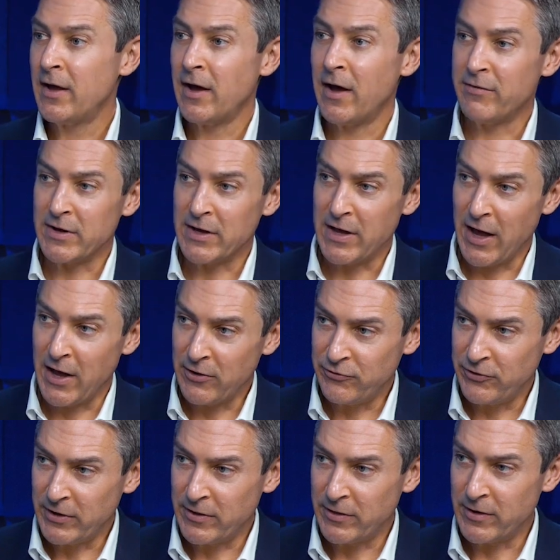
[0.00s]
of
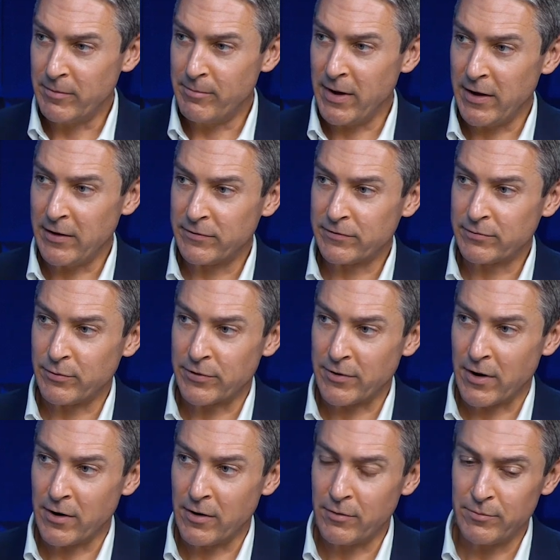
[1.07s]
engaging in the debates with
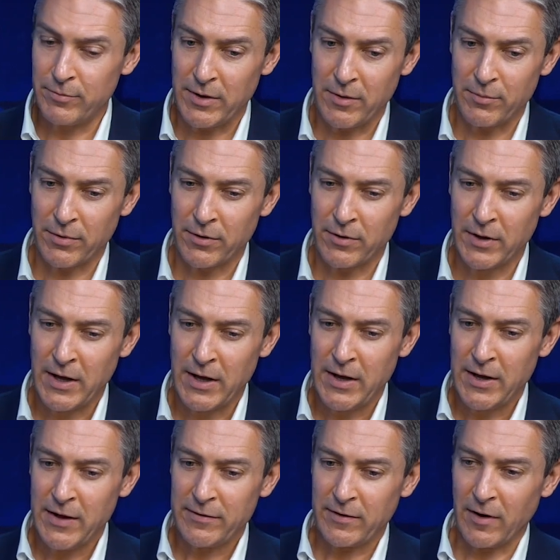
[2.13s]
our own people
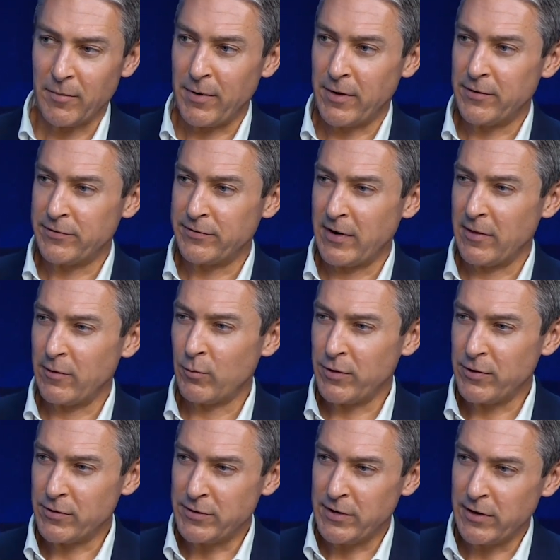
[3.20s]
to help understand that
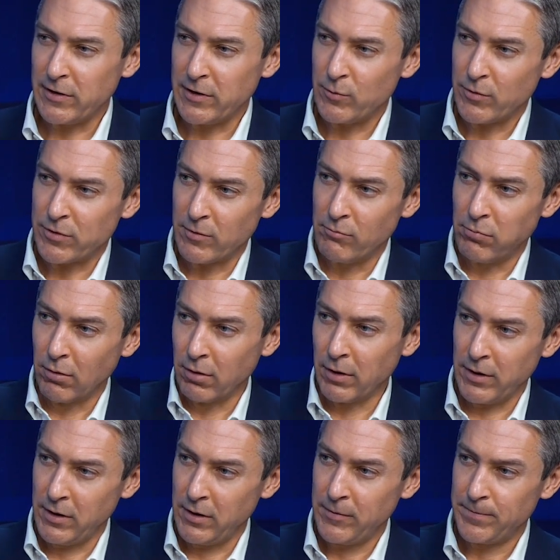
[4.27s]
when you're dealing with a
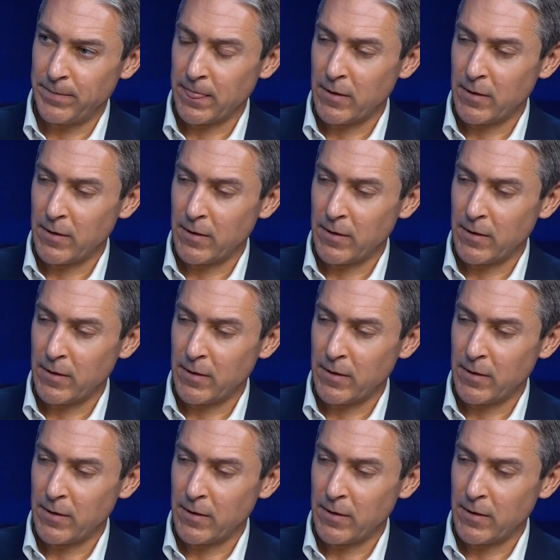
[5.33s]
bully,